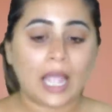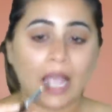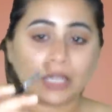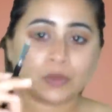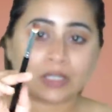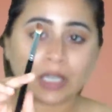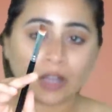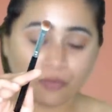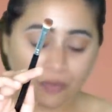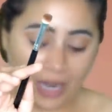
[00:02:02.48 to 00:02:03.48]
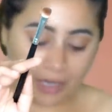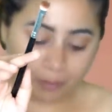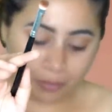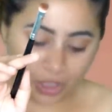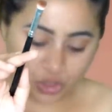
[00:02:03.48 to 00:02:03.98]
and using a
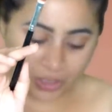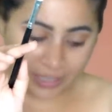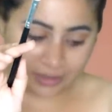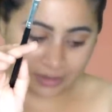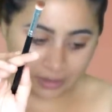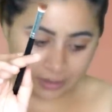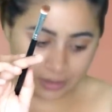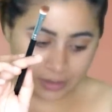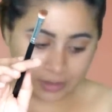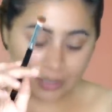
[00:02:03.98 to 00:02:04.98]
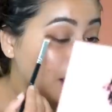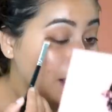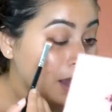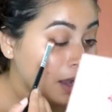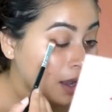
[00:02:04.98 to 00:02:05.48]
flat brush like this
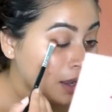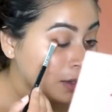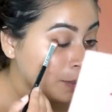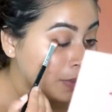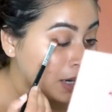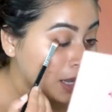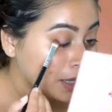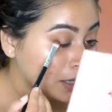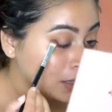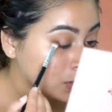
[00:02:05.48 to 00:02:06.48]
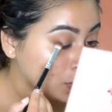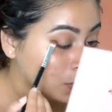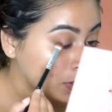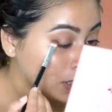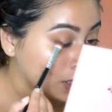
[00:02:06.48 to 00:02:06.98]
and applying it
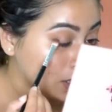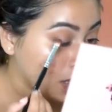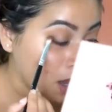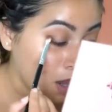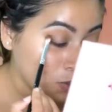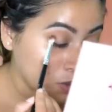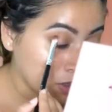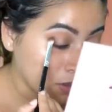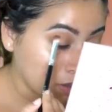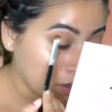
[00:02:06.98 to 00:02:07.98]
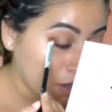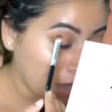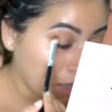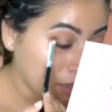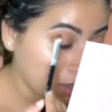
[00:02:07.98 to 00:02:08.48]
only in the outer
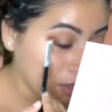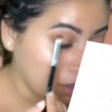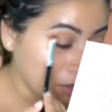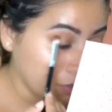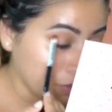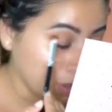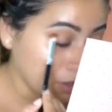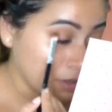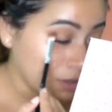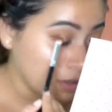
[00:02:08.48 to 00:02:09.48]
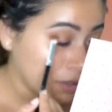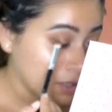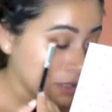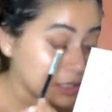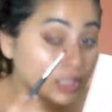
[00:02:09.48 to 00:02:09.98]
and inner V.
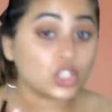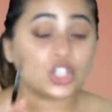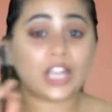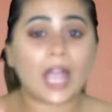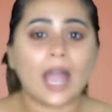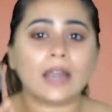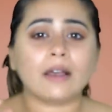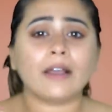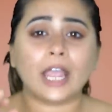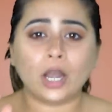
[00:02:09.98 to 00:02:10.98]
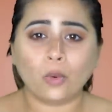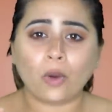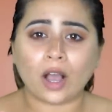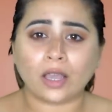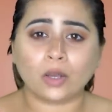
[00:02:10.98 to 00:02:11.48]
Since she had a
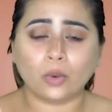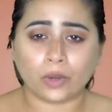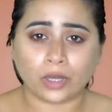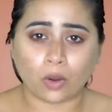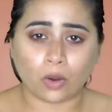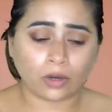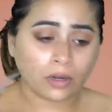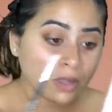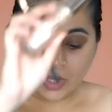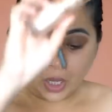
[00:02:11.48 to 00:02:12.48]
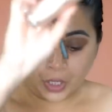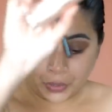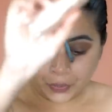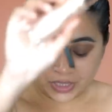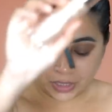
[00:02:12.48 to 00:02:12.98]
halo eye going on,
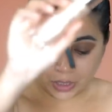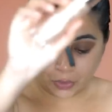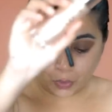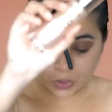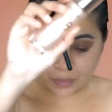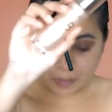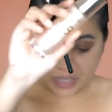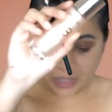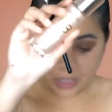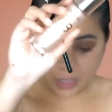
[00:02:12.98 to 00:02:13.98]
using the Rose Berry